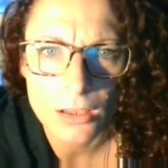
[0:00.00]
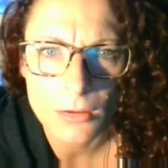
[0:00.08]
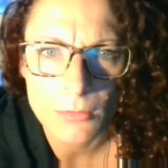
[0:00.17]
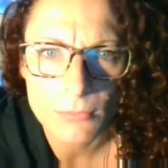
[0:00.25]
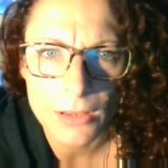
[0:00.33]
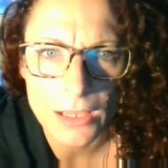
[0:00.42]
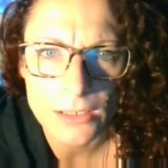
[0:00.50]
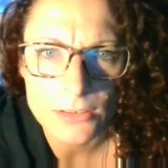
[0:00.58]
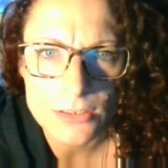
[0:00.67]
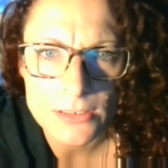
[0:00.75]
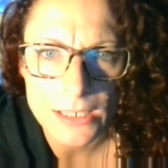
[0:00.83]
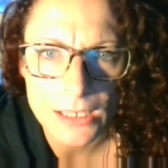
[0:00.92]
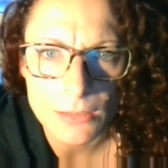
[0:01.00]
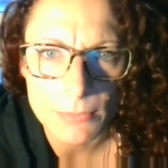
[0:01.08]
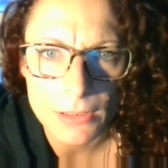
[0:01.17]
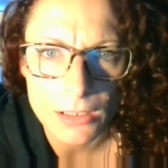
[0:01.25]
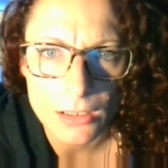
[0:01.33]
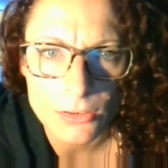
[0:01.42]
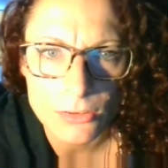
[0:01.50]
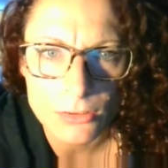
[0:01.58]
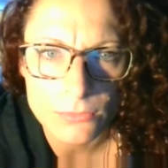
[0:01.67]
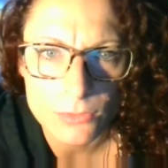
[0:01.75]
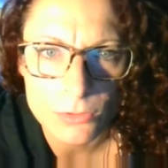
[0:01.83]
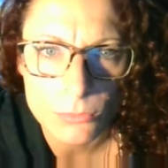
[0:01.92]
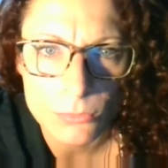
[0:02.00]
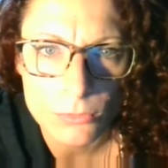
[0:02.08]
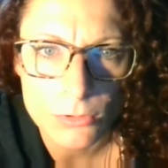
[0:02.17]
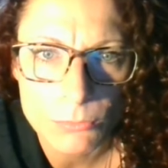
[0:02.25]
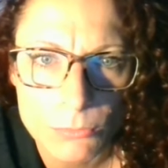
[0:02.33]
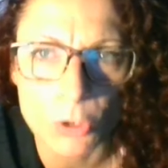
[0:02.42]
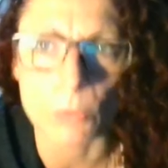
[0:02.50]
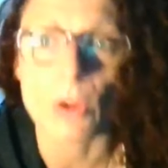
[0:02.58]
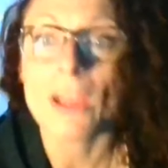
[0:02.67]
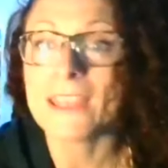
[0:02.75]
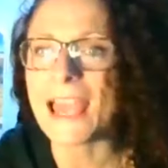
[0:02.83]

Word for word: I'm like to take Bella, a dog, for a walk. Morning walk.